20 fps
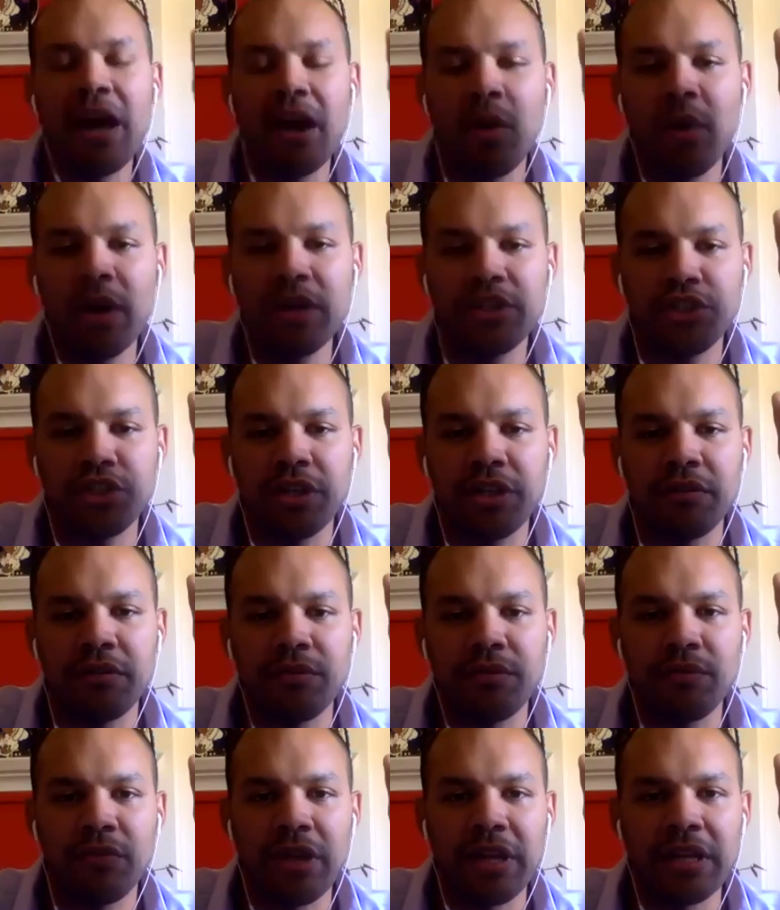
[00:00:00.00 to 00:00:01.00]
that
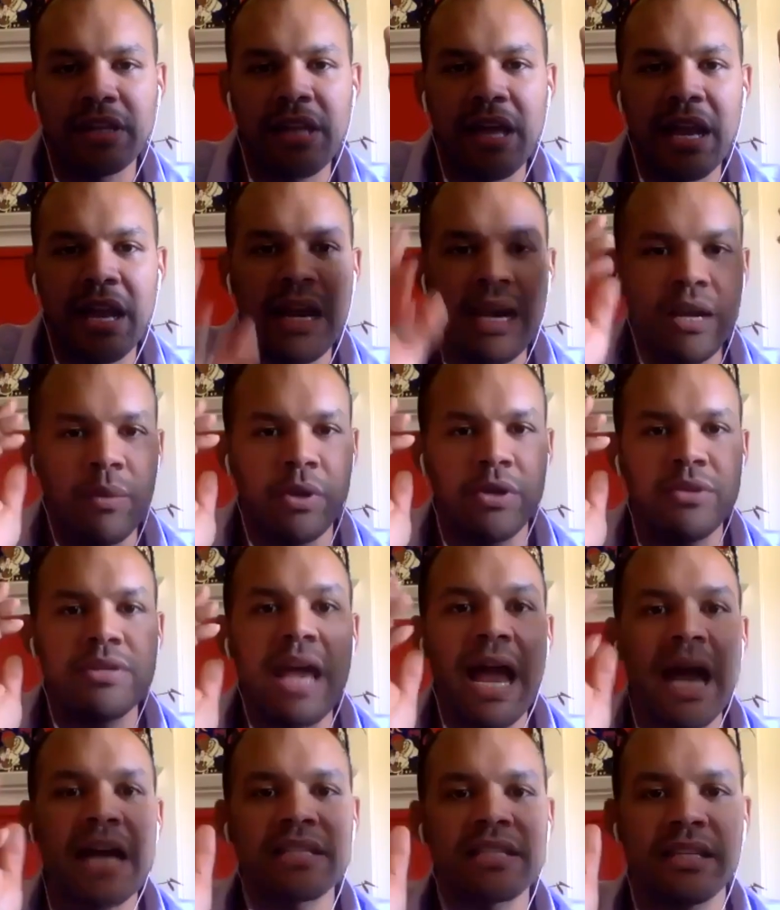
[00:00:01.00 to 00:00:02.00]
question, like that. And anyone who's
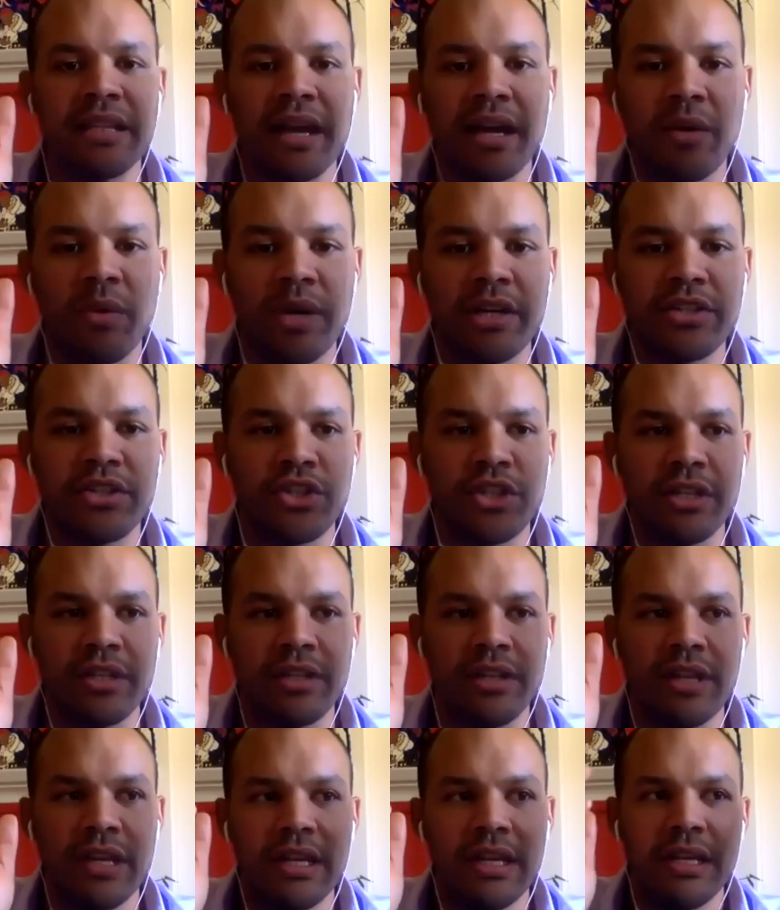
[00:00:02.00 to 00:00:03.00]
asking that question
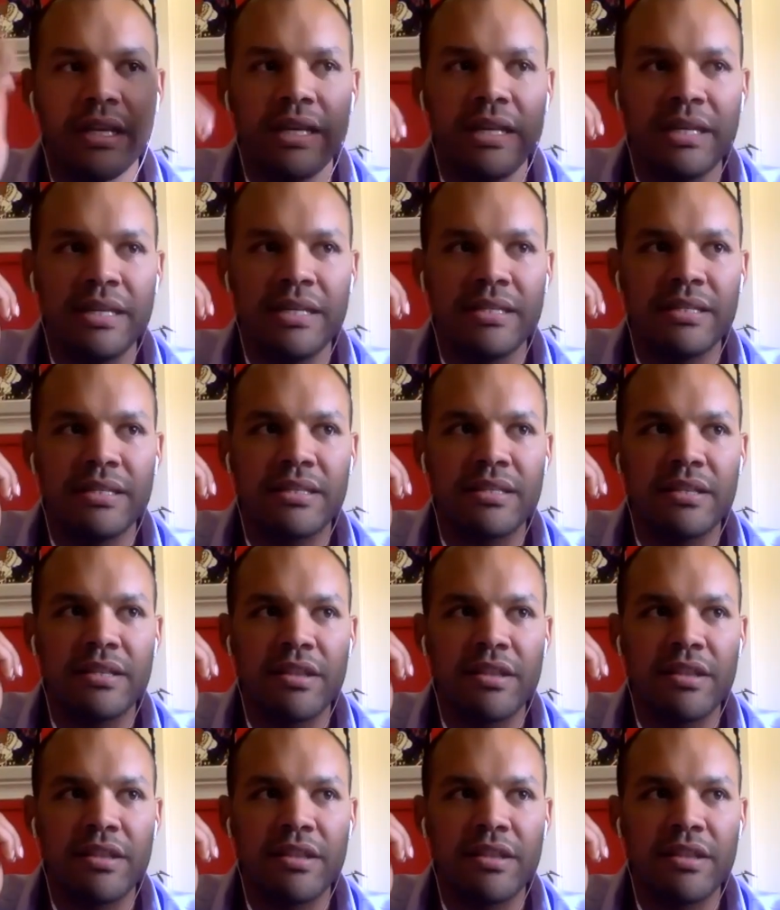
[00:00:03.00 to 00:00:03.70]
is,